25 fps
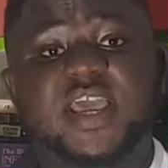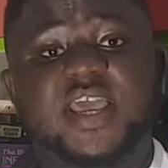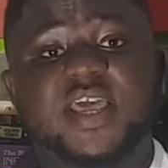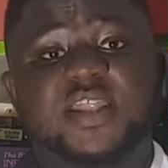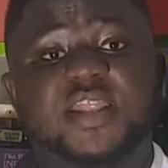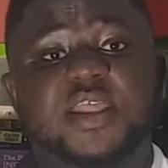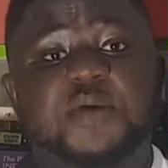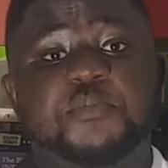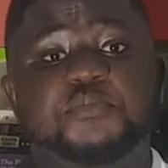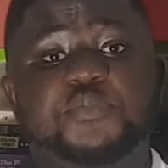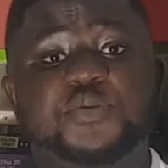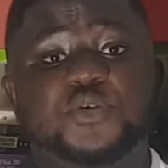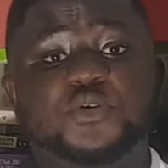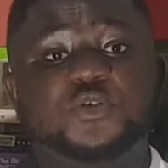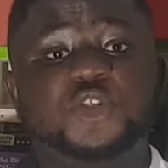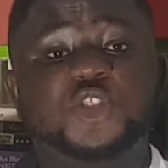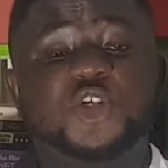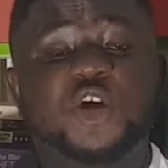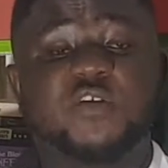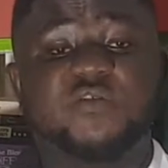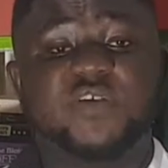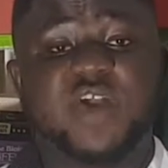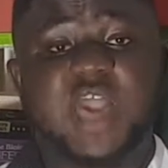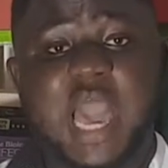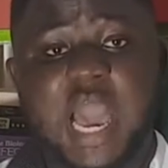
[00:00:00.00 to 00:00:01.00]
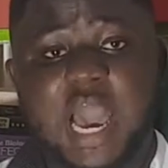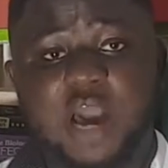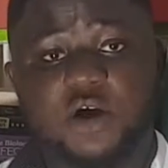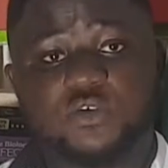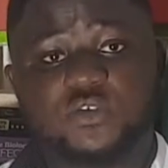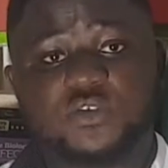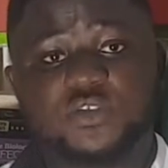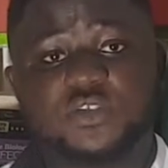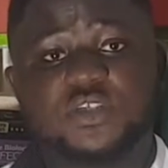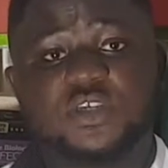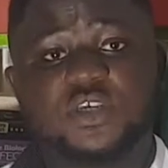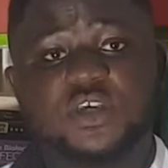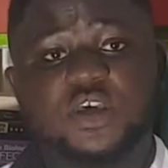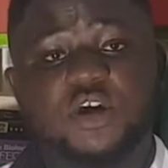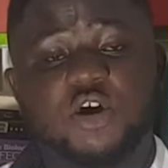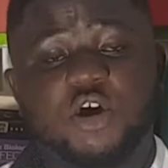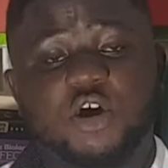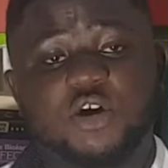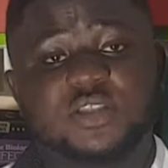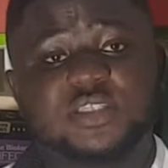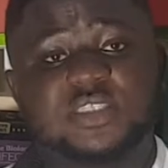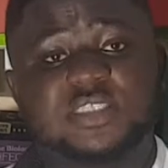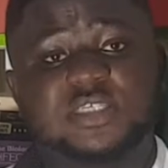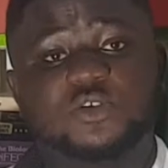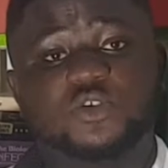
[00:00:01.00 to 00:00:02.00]
the beauty of the house
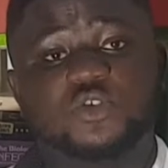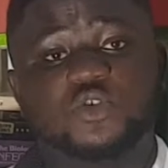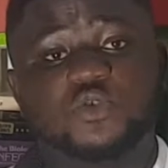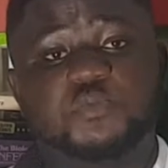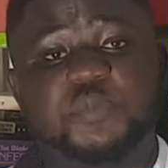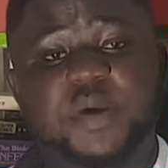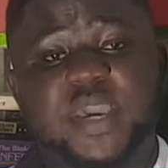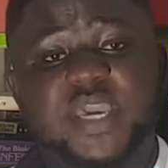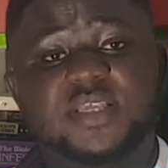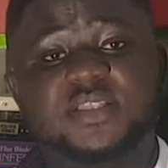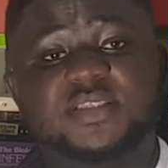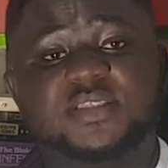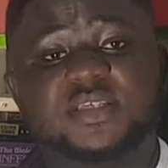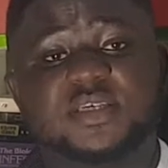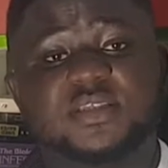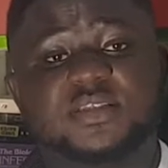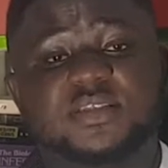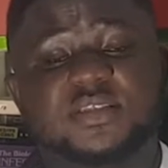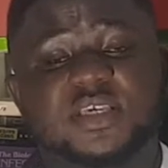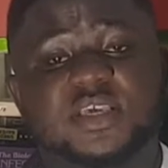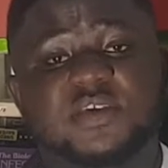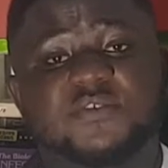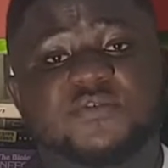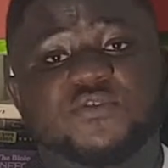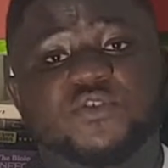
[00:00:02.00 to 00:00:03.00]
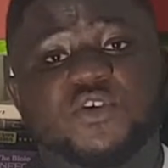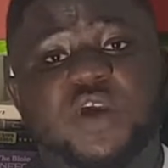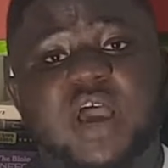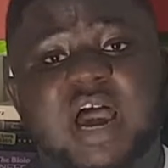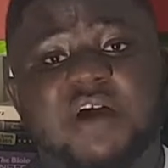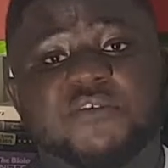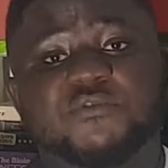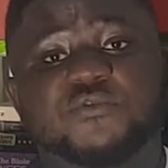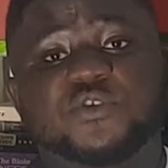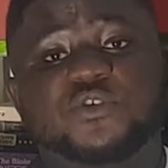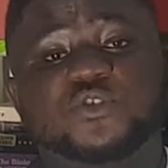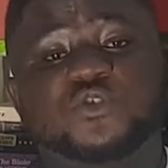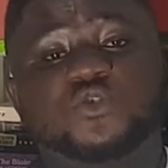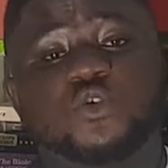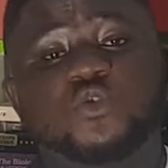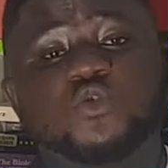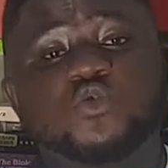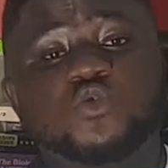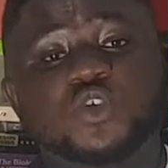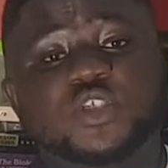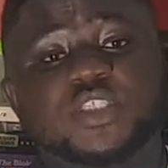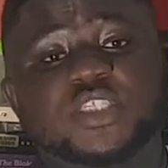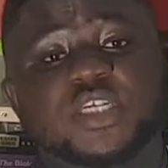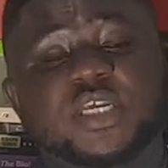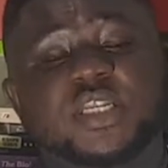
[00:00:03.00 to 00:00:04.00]
until you paint it. If you have
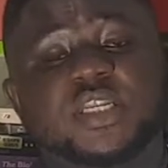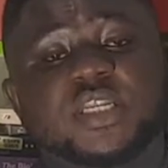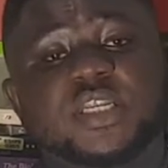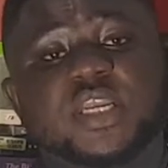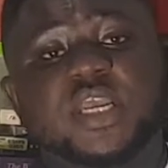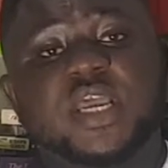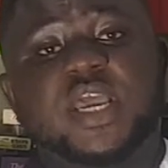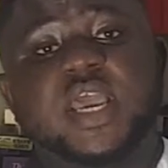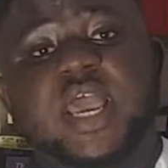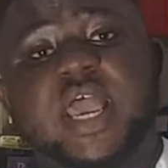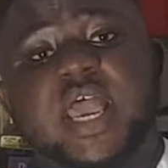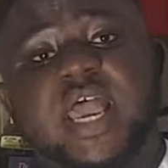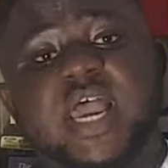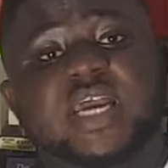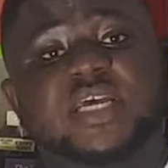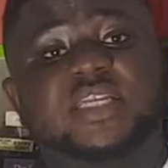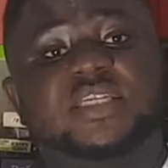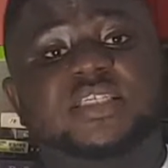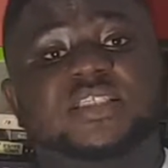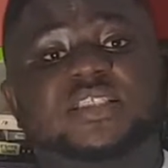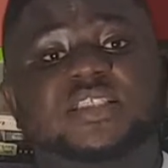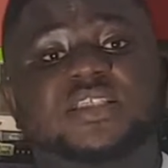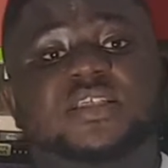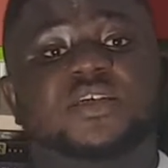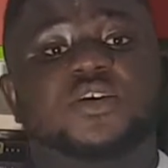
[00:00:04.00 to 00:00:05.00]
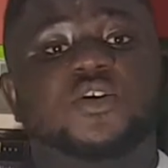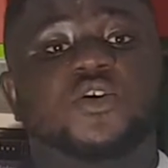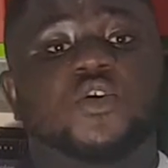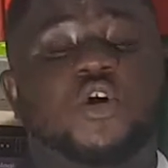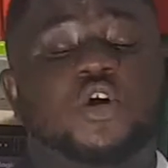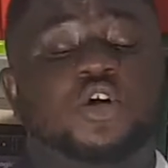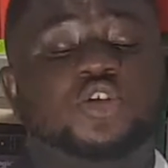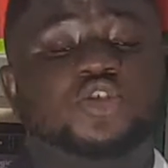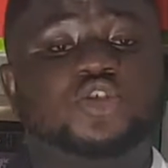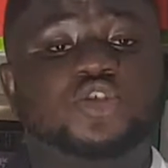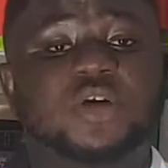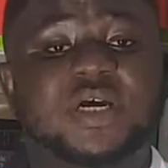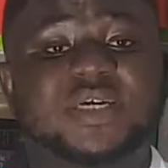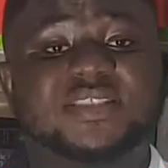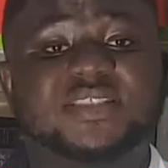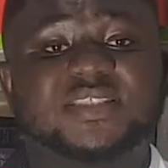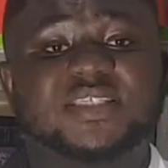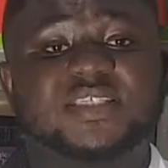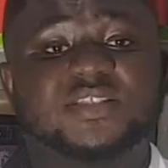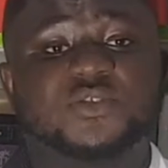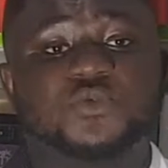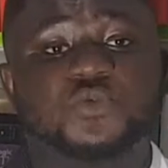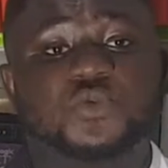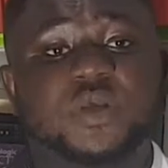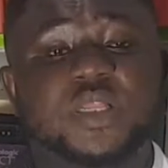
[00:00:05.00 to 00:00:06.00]
resolution and contrast
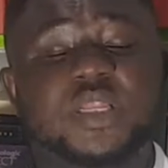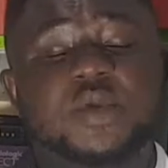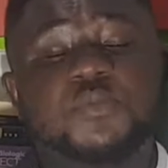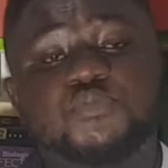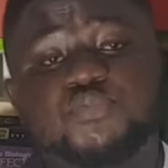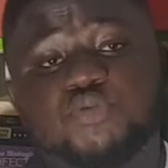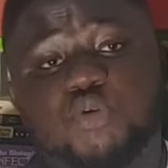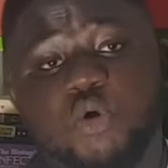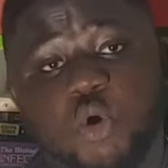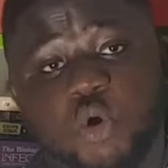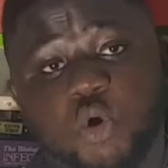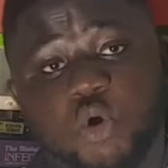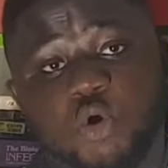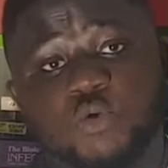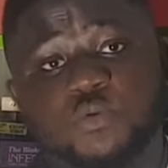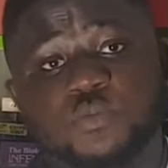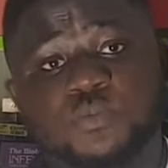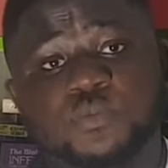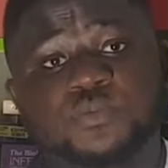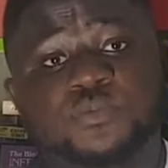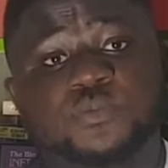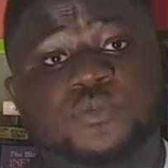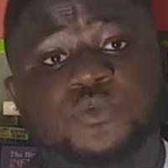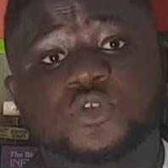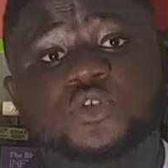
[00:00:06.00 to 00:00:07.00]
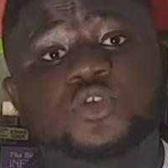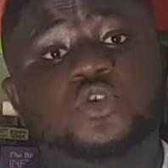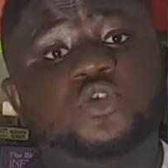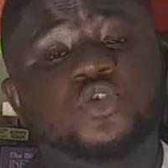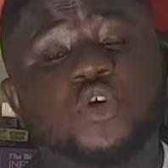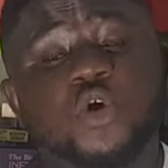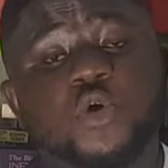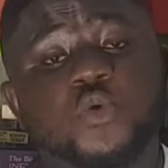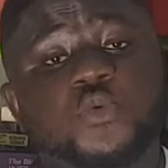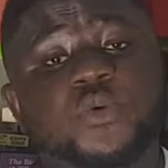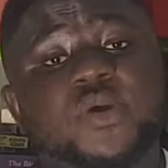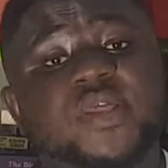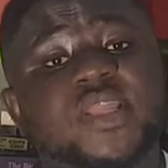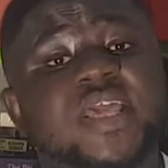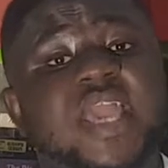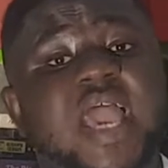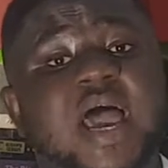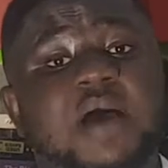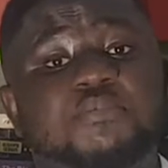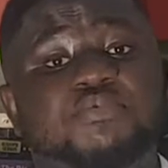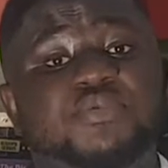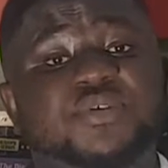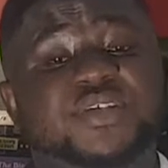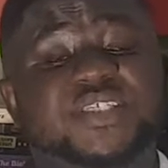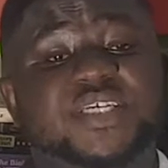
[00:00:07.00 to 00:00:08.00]
is really poor, you don't really
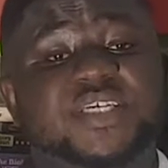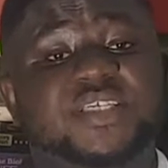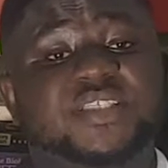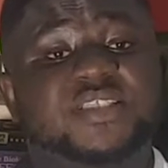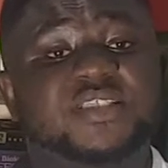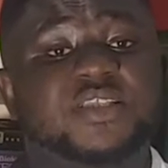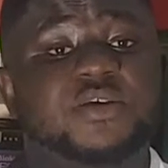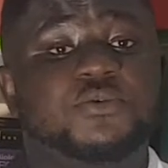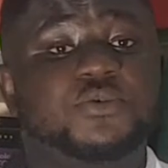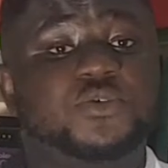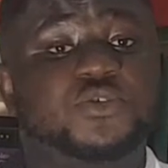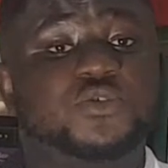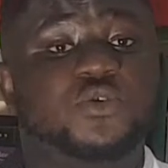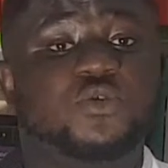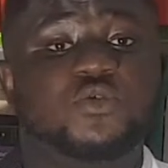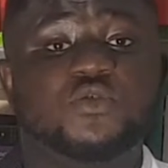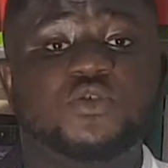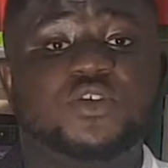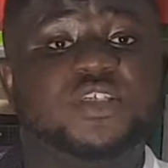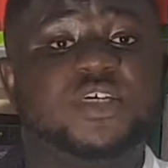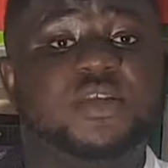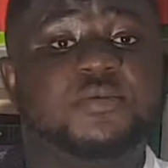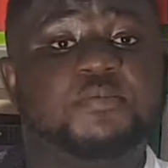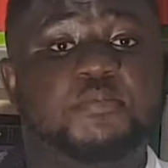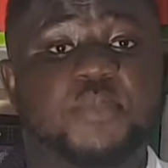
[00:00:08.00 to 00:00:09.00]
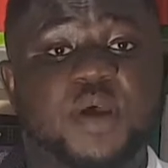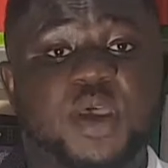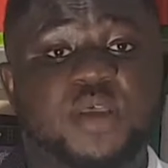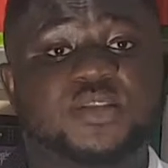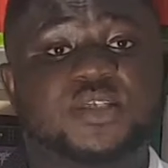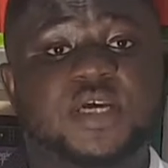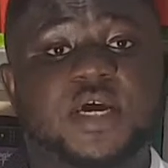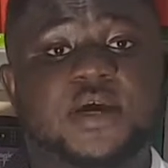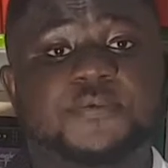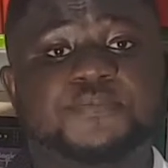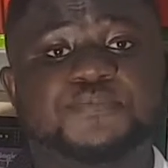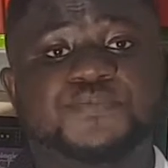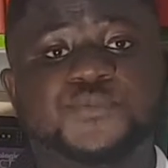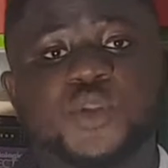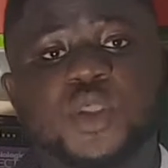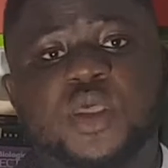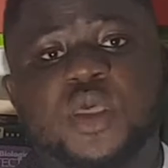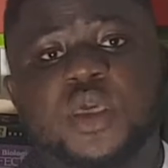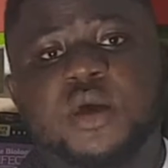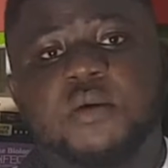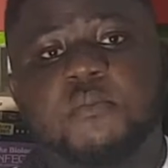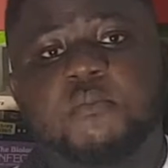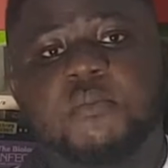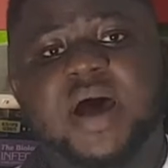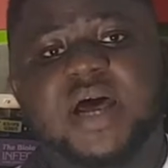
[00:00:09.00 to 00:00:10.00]
appreciate the resolution better.
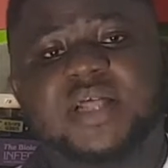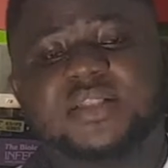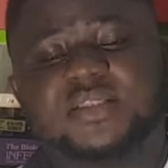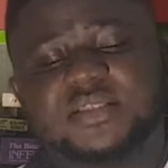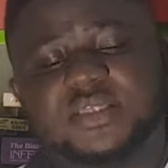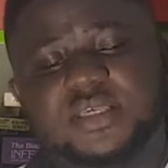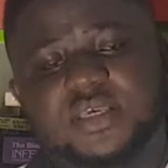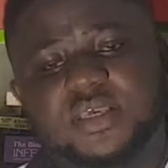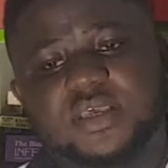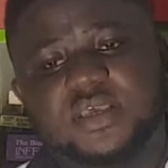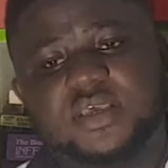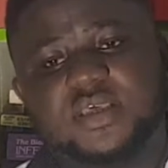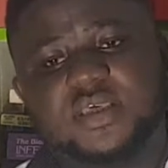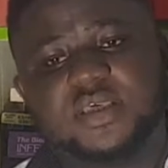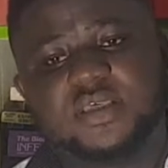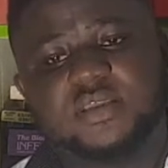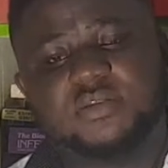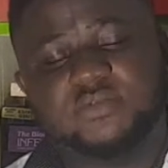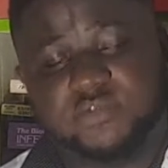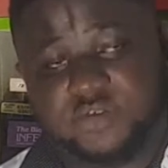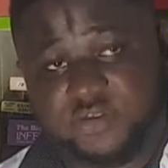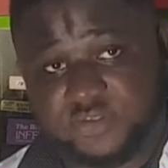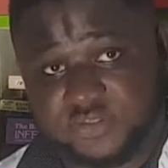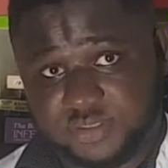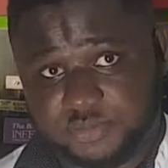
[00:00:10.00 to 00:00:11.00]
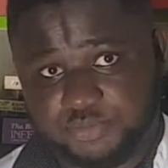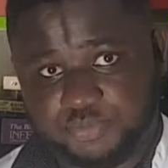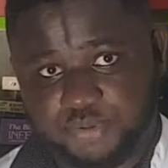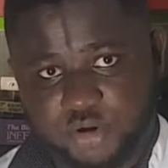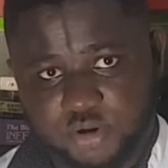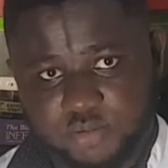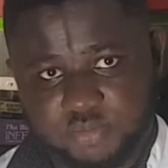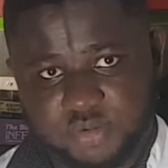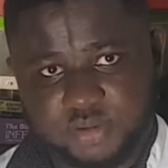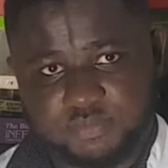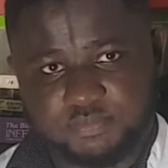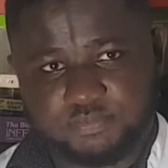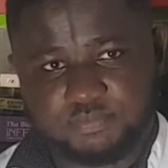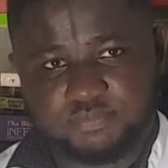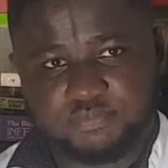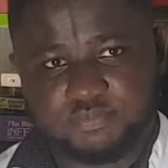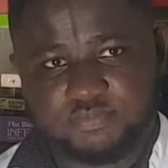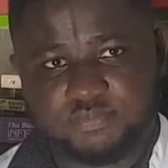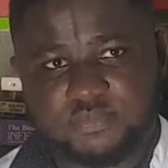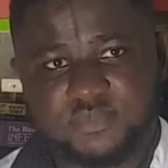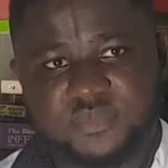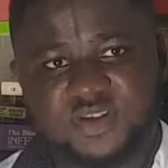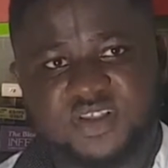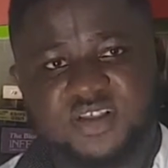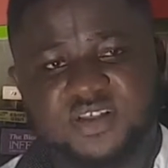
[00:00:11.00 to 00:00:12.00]
But there's a problem.
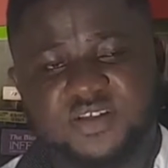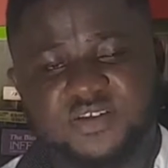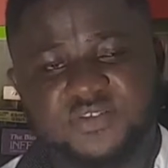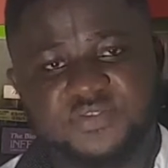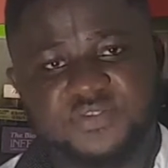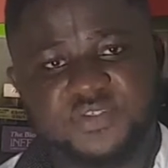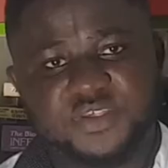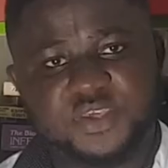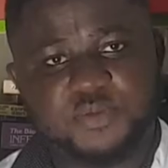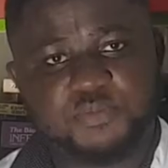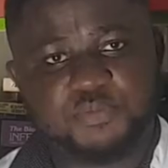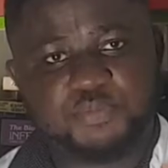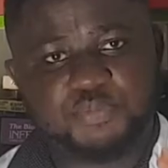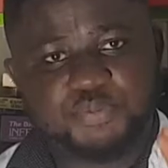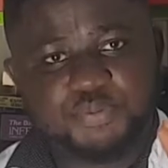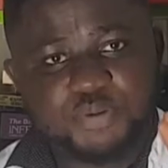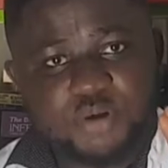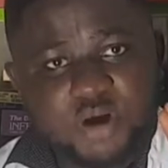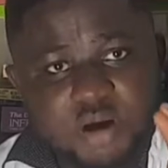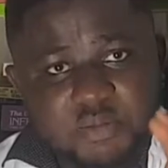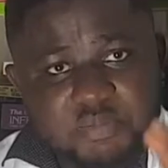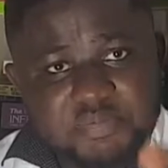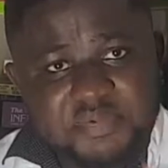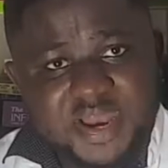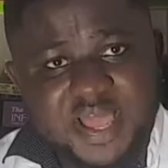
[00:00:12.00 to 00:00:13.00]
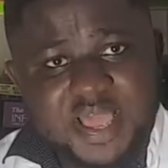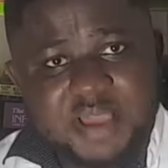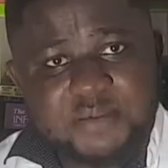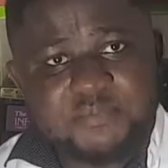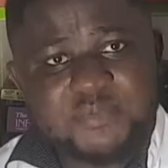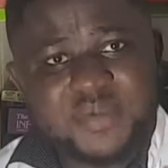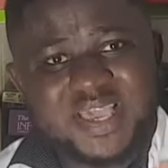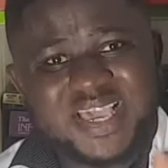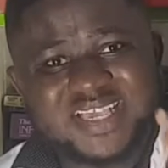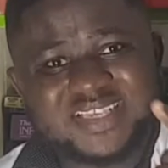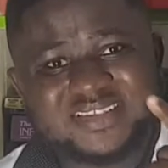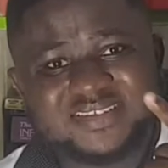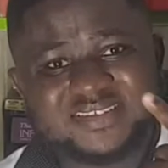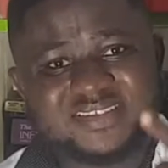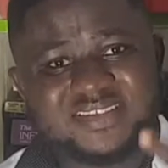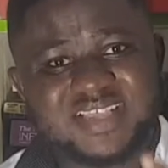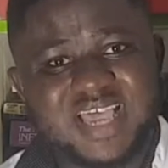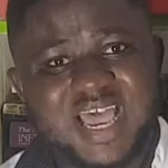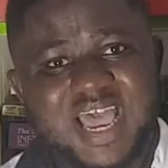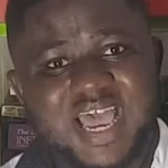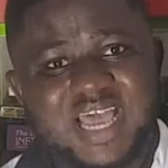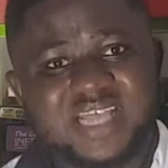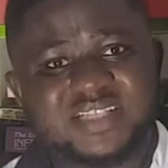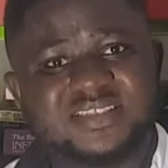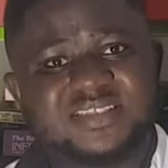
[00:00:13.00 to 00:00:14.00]
The problem is
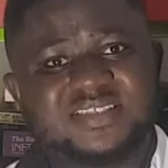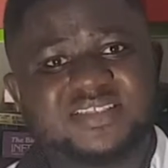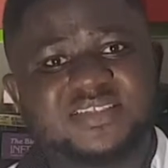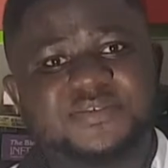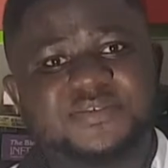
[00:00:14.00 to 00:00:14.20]
that